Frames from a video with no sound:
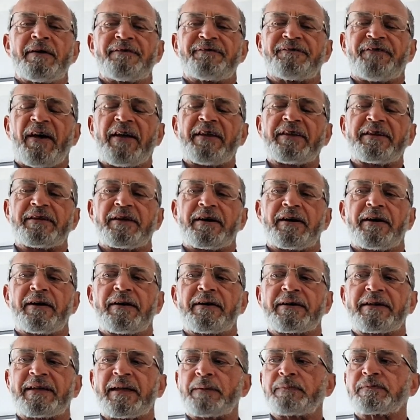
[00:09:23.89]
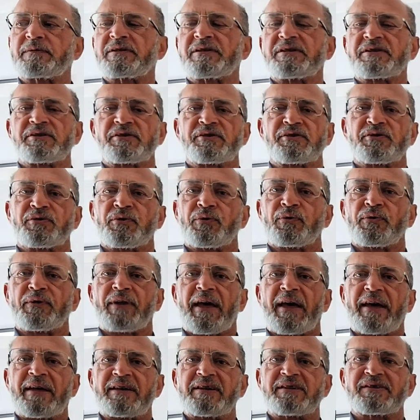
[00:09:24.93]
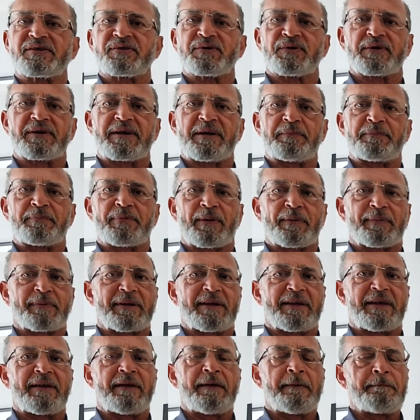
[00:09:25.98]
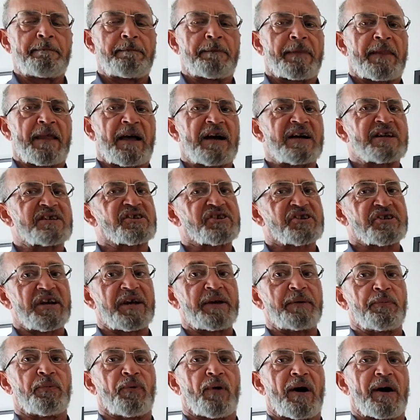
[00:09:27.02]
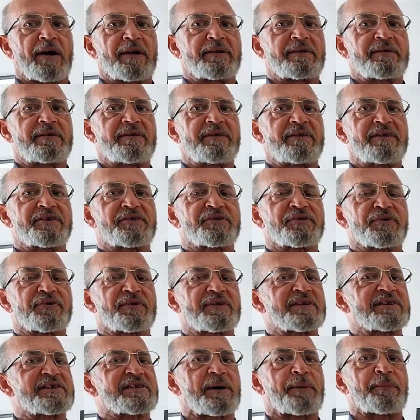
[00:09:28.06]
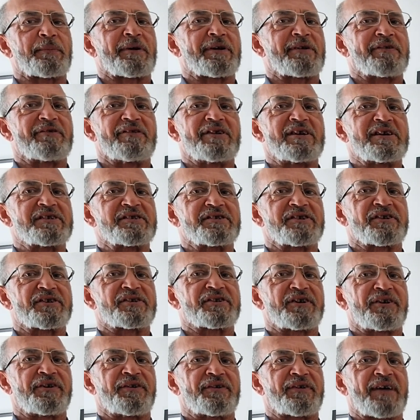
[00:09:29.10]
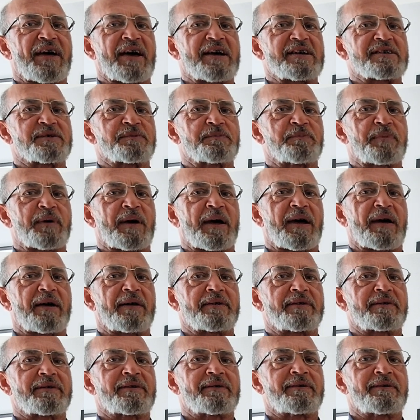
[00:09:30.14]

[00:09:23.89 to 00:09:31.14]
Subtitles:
Fender, Gibson and all that, you're talking probably a cheap one, you're talking somewhere in the region of £2,000.